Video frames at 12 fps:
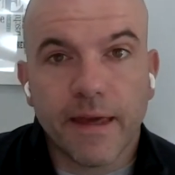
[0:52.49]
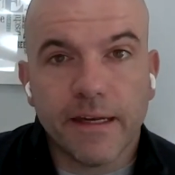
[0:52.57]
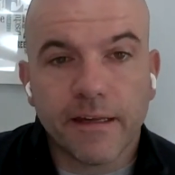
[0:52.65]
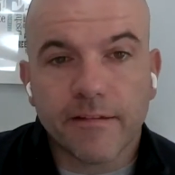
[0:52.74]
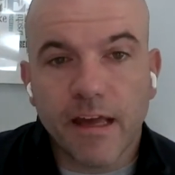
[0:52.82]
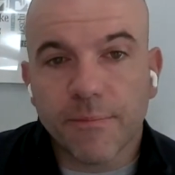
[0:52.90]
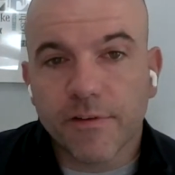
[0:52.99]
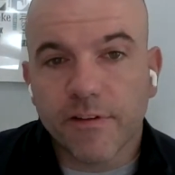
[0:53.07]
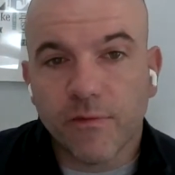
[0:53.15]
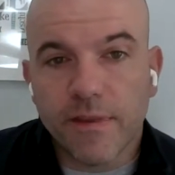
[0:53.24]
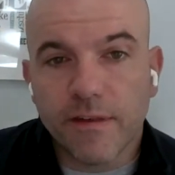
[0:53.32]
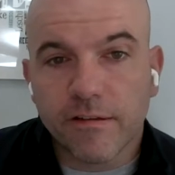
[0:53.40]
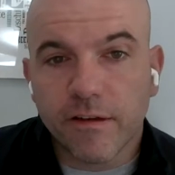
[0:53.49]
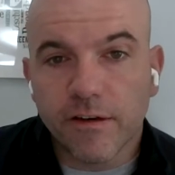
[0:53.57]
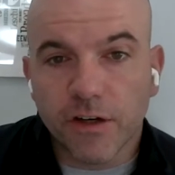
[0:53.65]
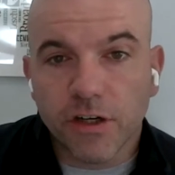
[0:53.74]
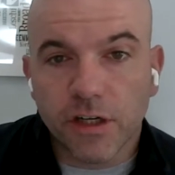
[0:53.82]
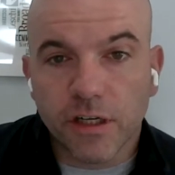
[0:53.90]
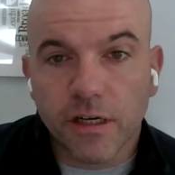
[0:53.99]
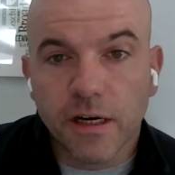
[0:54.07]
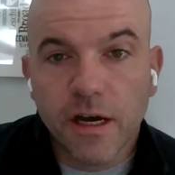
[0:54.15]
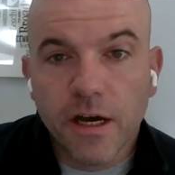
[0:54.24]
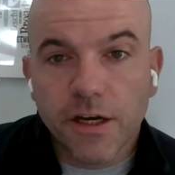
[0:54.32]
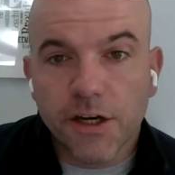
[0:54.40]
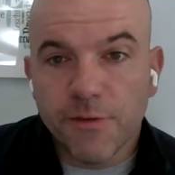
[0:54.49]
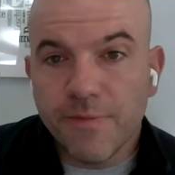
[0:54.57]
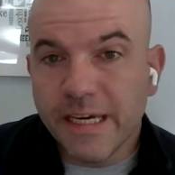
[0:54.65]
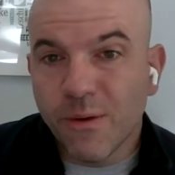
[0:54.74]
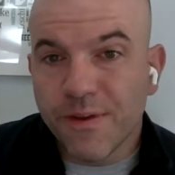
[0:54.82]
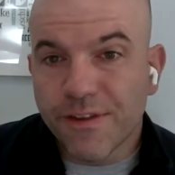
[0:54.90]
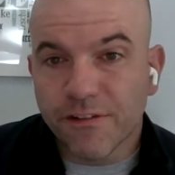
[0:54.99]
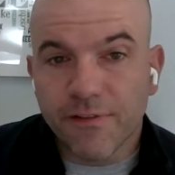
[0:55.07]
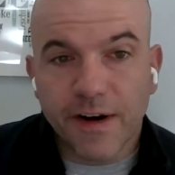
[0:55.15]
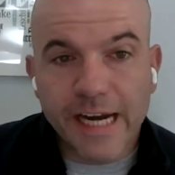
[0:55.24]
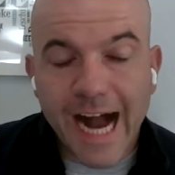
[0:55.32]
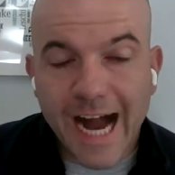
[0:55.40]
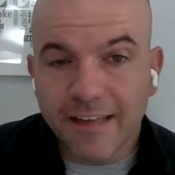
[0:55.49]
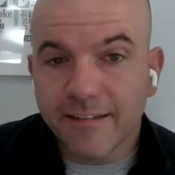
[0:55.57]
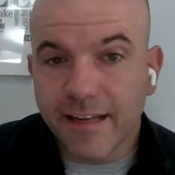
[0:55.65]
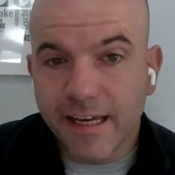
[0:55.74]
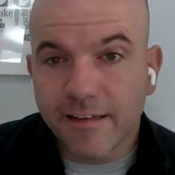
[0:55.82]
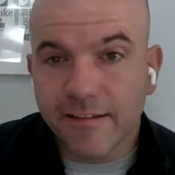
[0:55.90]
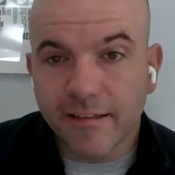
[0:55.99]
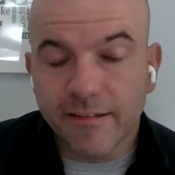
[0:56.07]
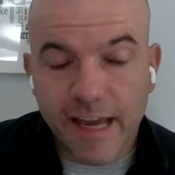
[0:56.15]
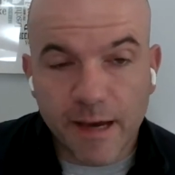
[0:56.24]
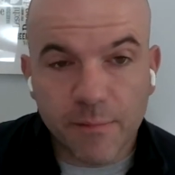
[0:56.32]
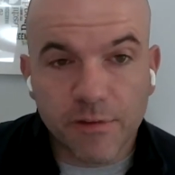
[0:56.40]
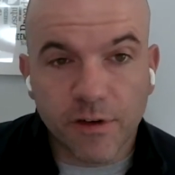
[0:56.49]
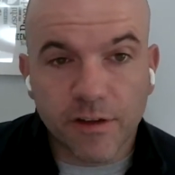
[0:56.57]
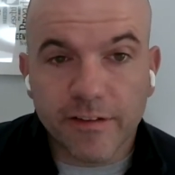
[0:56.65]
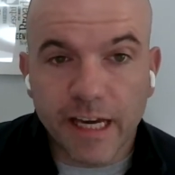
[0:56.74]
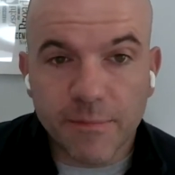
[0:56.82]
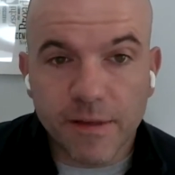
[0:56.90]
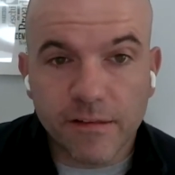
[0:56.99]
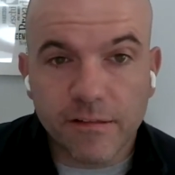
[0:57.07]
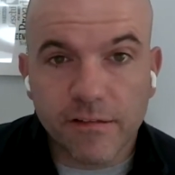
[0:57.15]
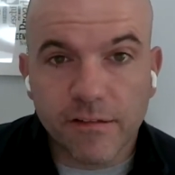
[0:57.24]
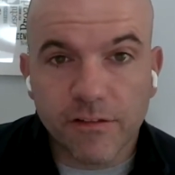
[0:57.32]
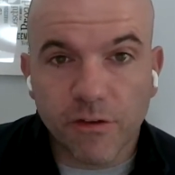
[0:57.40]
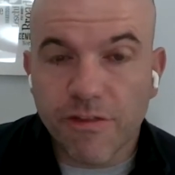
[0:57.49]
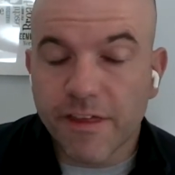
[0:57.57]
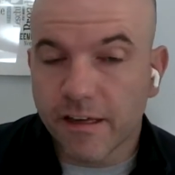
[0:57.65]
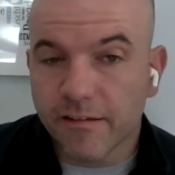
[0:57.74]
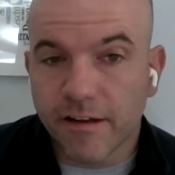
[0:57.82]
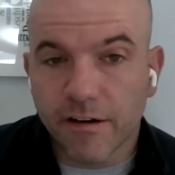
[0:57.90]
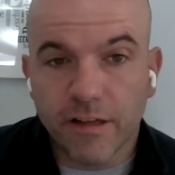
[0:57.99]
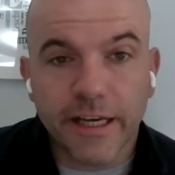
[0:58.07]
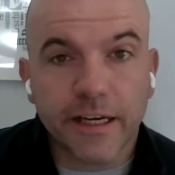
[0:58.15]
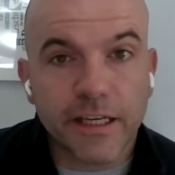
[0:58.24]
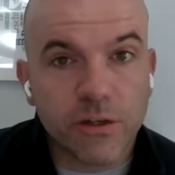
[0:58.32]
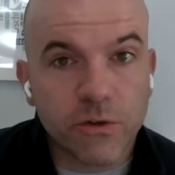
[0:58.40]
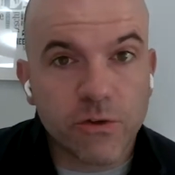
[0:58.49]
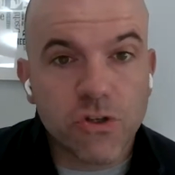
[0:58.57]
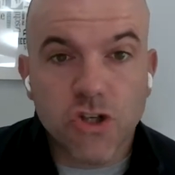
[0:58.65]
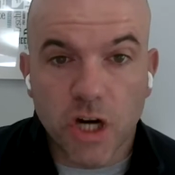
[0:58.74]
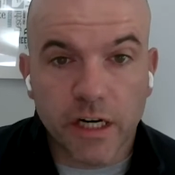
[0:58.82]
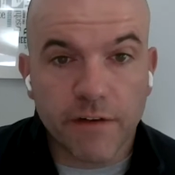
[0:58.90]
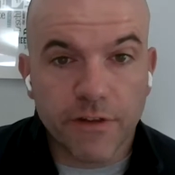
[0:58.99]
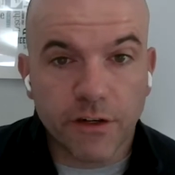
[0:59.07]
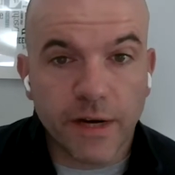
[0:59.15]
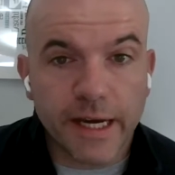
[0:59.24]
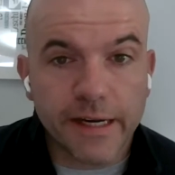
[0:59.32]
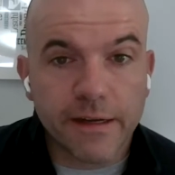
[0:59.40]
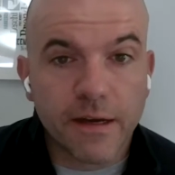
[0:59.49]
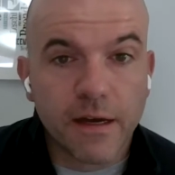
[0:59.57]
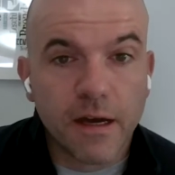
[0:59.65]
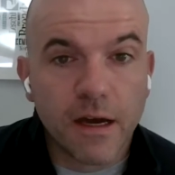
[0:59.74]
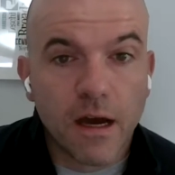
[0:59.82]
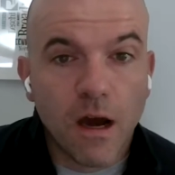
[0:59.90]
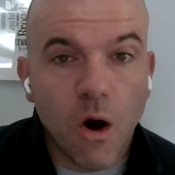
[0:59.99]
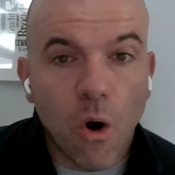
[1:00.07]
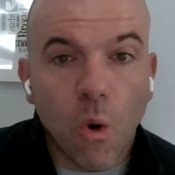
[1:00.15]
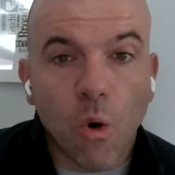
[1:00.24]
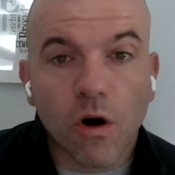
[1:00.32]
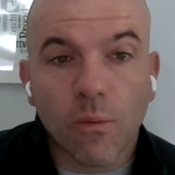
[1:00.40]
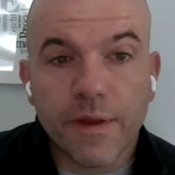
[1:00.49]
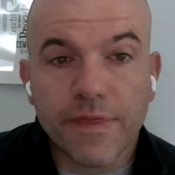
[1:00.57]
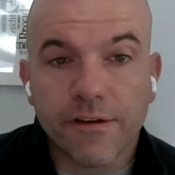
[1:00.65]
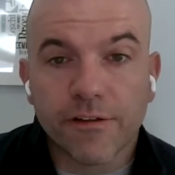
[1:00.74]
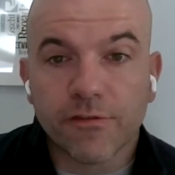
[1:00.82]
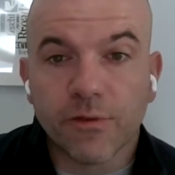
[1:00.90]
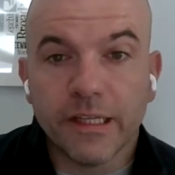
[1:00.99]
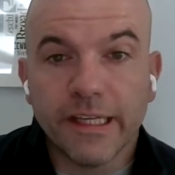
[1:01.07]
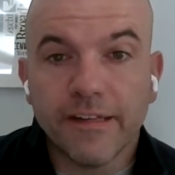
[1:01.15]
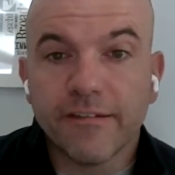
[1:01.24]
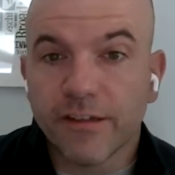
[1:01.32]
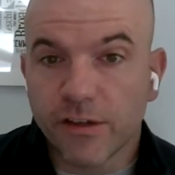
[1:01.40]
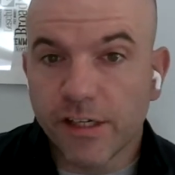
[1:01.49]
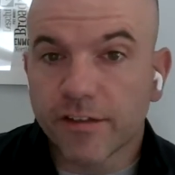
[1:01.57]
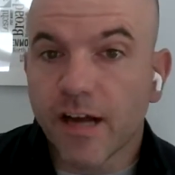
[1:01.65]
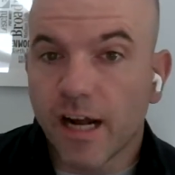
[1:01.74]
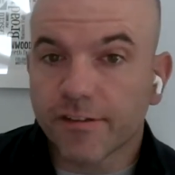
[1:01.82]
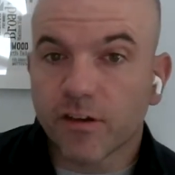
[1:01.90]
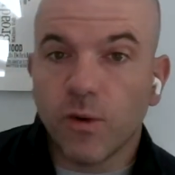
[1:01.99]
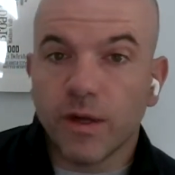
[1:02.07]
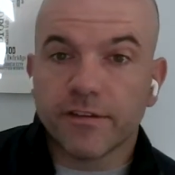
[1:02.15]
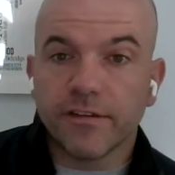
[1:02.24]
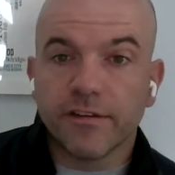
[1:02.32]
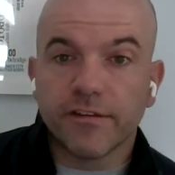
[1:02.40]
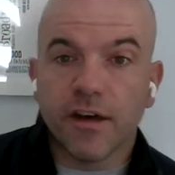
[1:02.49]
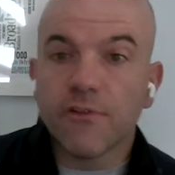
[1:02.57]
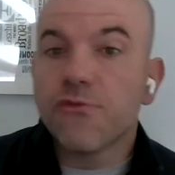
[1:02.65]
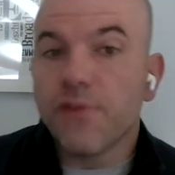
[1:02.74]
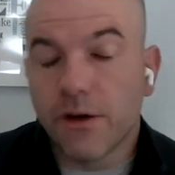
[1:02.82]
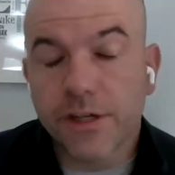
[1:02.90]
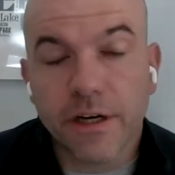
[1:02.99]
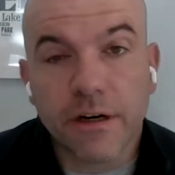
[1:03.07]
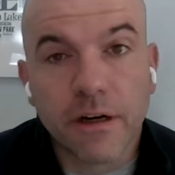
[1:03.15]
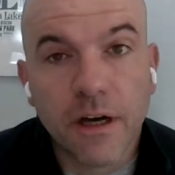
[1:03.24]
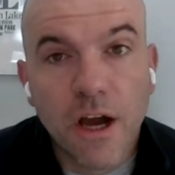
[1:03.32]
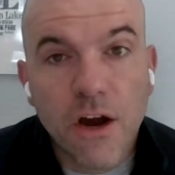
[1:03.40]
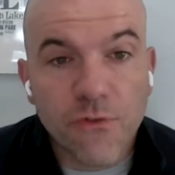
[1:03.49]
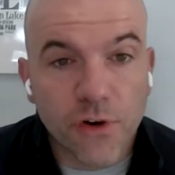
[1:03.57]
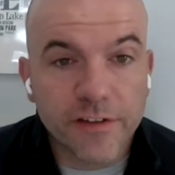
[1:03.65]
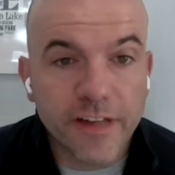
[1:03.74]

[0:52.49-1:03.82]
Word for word: And examples of when this can occur could be when there's very high stakes exams or assignments, so things that are like a huge chunk of the grade, or when there's really serious consequences of failure. For